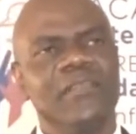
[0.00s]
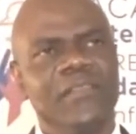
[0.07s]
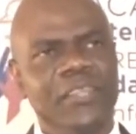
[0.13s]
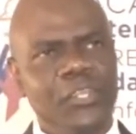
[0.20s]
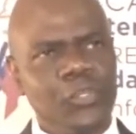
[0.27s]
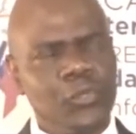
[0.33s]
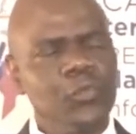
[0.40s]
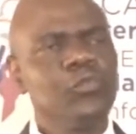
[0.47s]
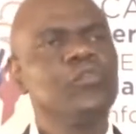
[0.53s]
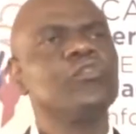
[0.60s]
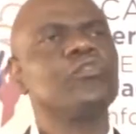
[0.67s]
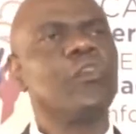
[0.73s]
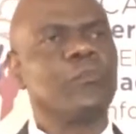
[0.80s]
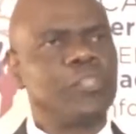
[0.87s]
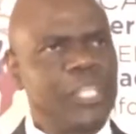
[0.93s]
the
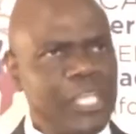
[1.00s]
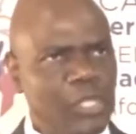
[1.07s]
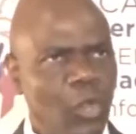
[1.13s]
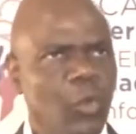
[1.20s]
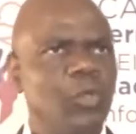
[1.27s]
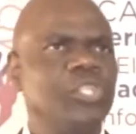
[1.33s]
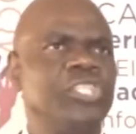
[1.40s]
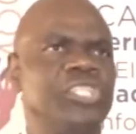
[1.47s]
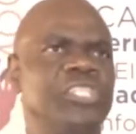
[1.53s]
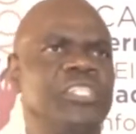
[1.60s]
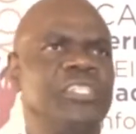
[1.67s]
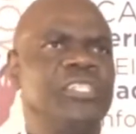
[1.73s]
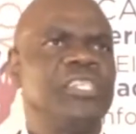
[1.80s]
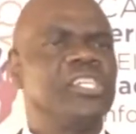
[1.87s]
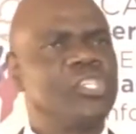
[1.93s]
tools of technology,
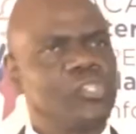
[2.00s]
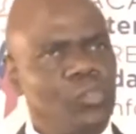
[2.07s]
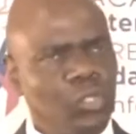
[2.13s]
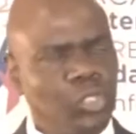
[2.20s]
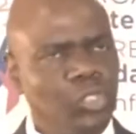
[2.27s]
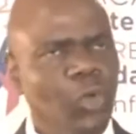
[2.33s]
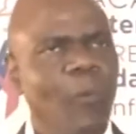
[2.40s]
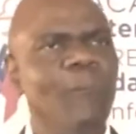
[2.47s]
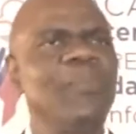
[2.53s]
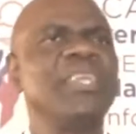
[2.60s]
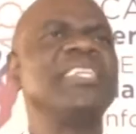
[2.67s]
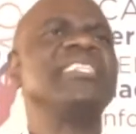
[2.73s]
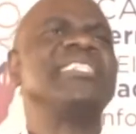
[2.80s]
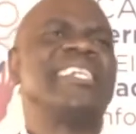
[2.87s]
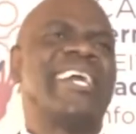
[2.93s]
social
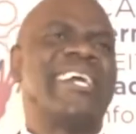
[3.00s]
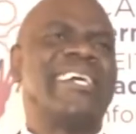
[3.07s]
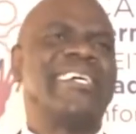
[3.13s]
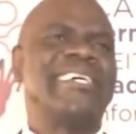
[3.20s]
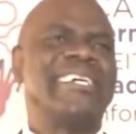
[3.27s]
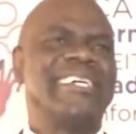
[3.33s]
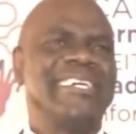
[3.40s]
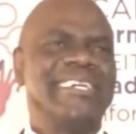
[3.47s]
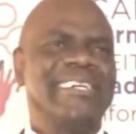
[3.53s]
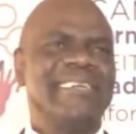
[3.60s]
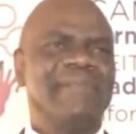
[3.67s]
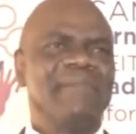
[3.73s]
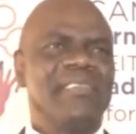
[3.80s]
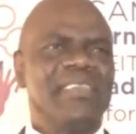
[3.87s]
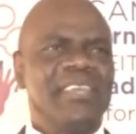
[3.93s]
media.
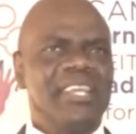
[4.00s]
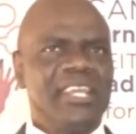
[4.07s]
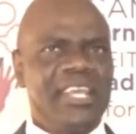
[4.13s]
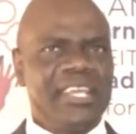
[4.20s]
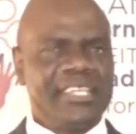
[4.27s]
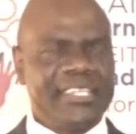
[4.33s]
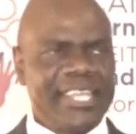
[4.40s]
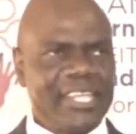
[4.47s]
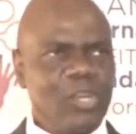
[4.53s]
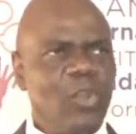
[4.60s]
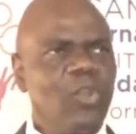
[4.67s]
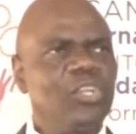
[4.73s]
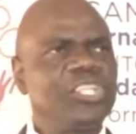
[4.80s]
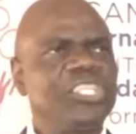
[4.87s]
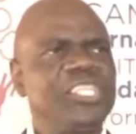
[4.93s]

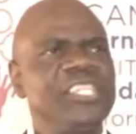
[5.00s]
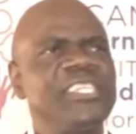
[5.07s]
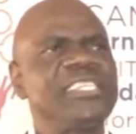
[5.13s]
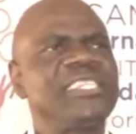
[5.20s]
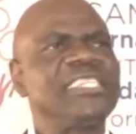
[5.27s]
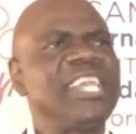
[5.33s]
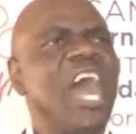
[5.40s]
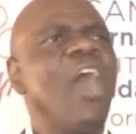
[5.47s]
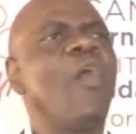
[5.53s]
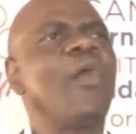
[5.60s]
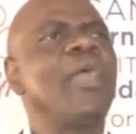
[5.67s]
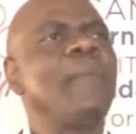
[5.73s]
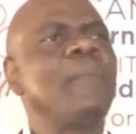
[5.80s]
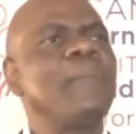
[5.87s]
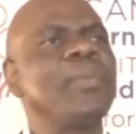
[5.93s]
Technology is now
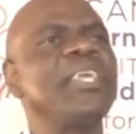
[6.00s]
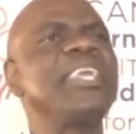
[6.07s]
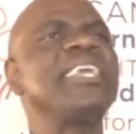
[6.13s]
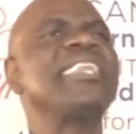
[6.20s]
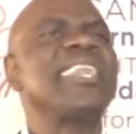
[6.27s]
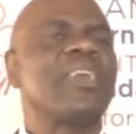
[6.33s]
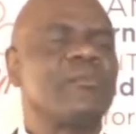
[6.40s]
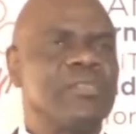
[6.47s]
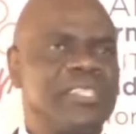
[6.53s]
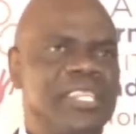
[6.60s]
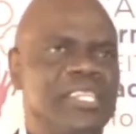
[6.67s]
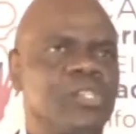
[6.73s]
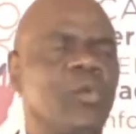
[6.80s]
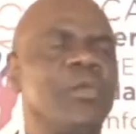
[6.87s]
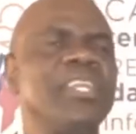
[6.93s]
a
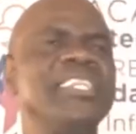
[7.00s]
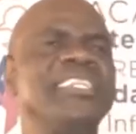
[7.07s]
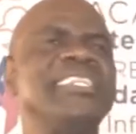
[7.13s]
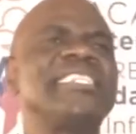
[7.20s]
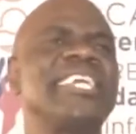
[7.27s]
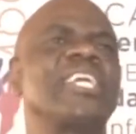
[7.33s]
prerequisite. So we need a